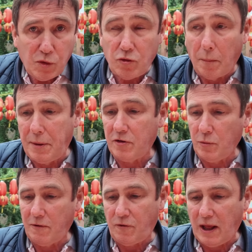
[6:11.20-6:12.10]
It's not
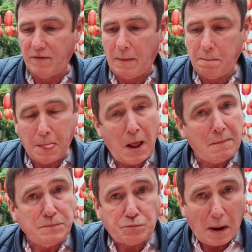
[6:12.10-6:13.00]
bursting with flavour,
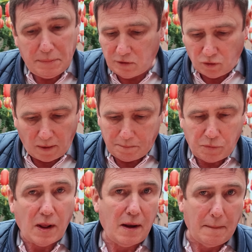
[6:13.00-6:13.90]
but it's not
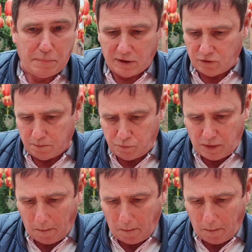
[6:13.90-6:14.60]
unpleasant.